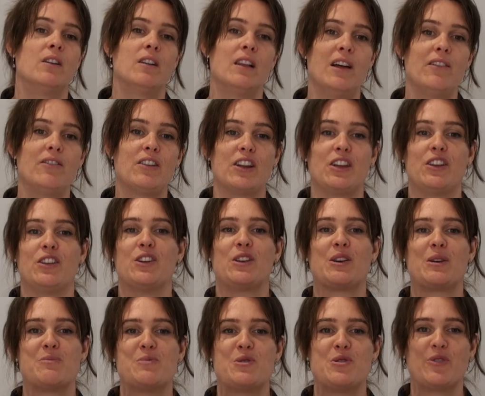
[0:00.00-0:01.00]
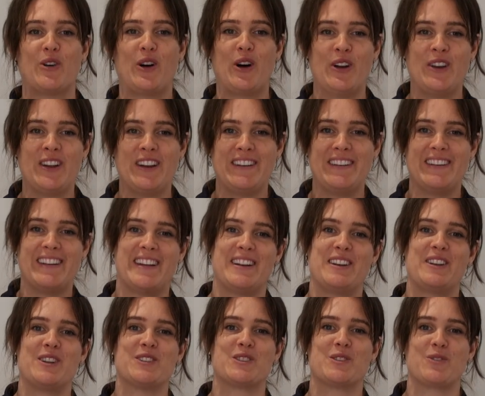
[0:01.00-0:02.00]
lovely. You can move on
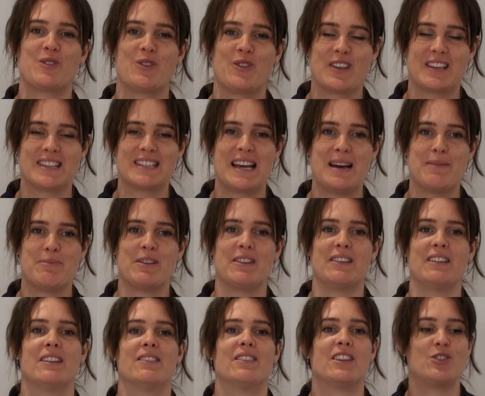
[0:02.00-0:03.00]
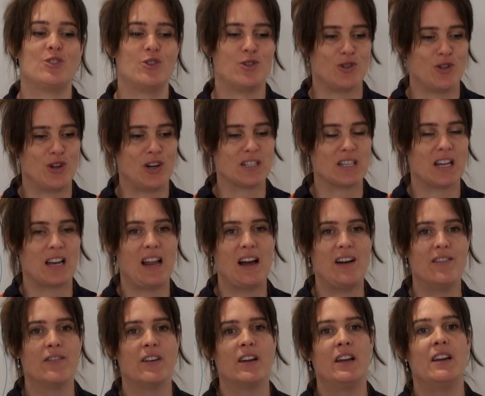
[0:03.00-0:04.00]
and lots of good things happen. If they choose not to
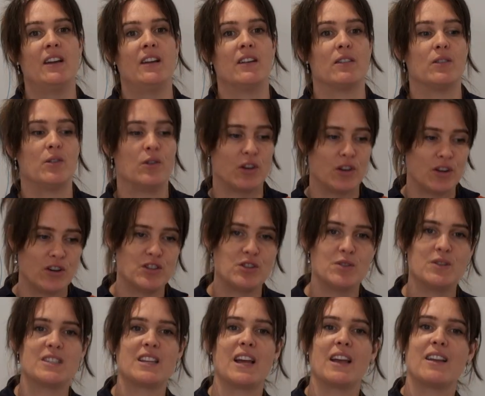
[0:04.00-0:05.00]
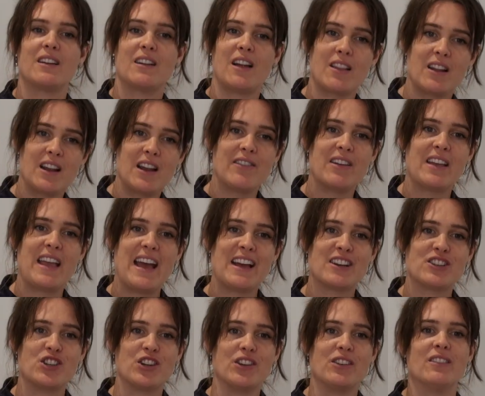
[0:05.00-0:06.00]
love, all you've got to do is take another loving
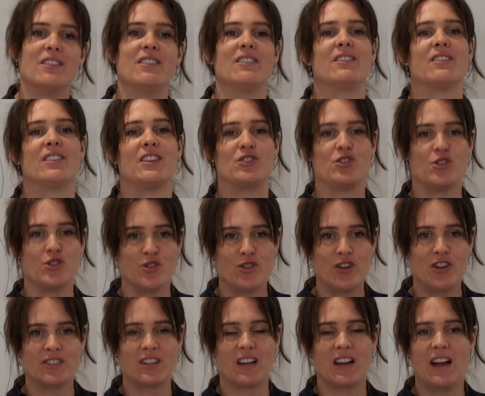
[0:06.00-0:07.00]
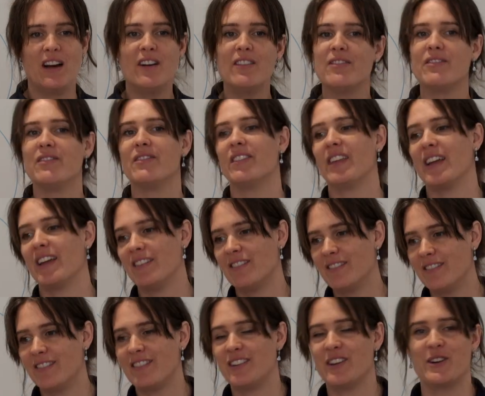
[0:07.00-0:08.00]
action. If they choose not to love,
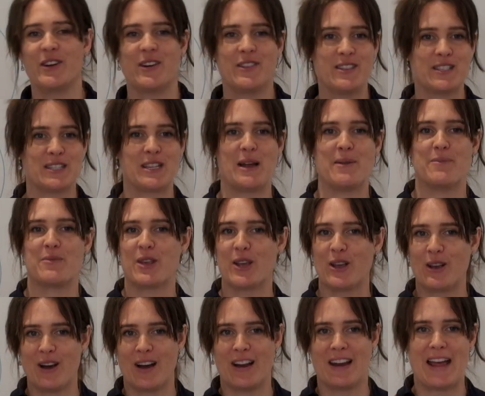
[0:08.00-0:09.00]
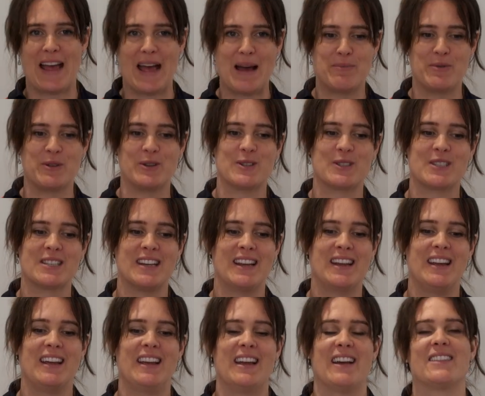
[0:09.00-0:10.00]
then, you know, the same thing kind of happens.
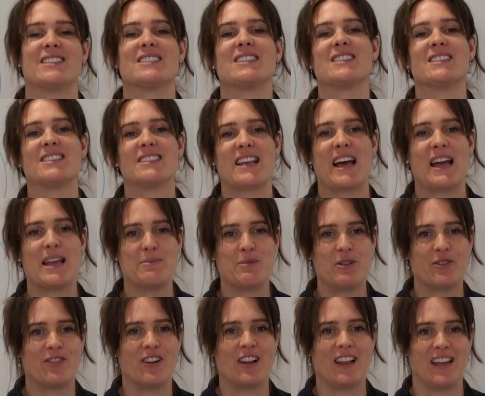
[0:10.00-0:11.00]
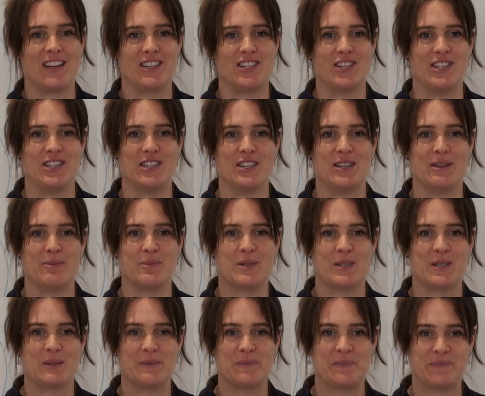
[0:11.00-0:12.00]
And this is the same in
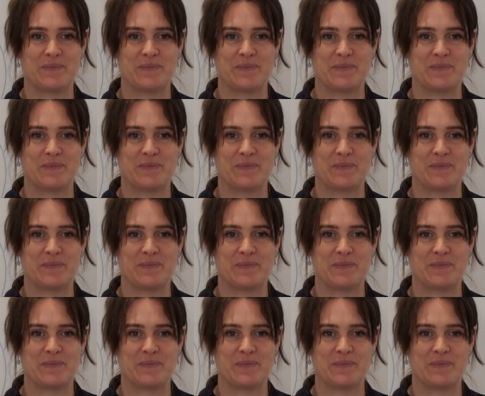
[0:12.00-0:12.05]
relationships.